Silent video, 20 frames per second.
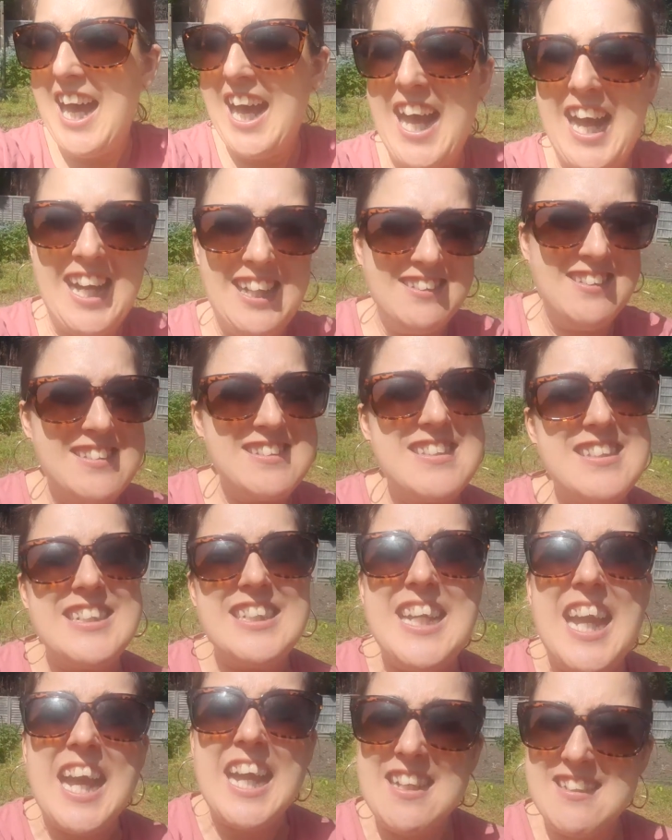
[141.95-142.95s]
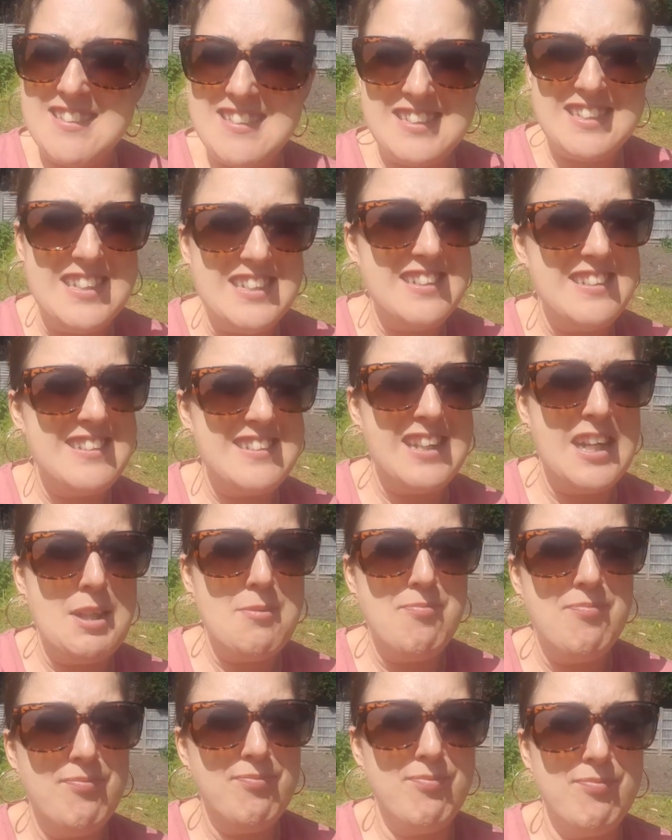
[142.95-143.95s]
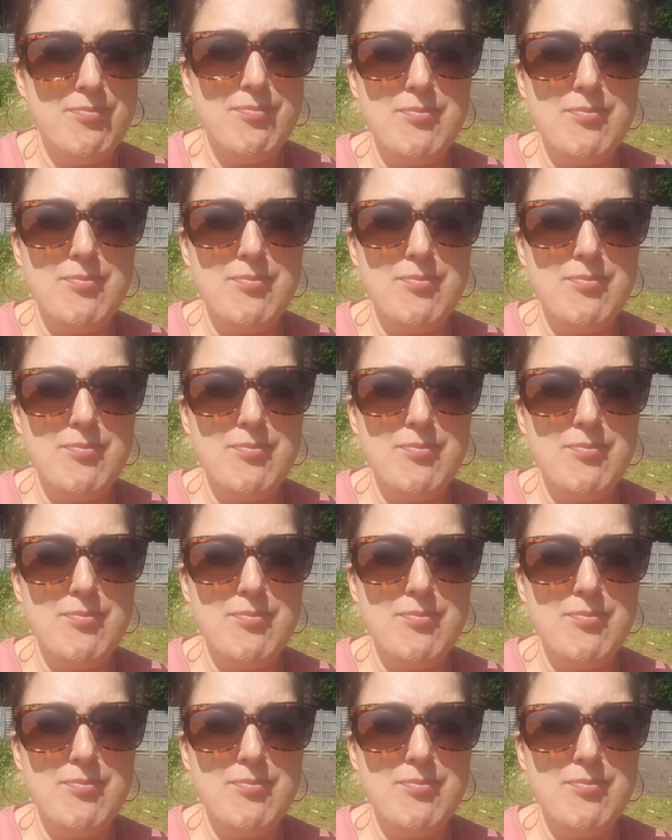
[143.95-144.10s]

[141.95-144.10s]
and yes it's um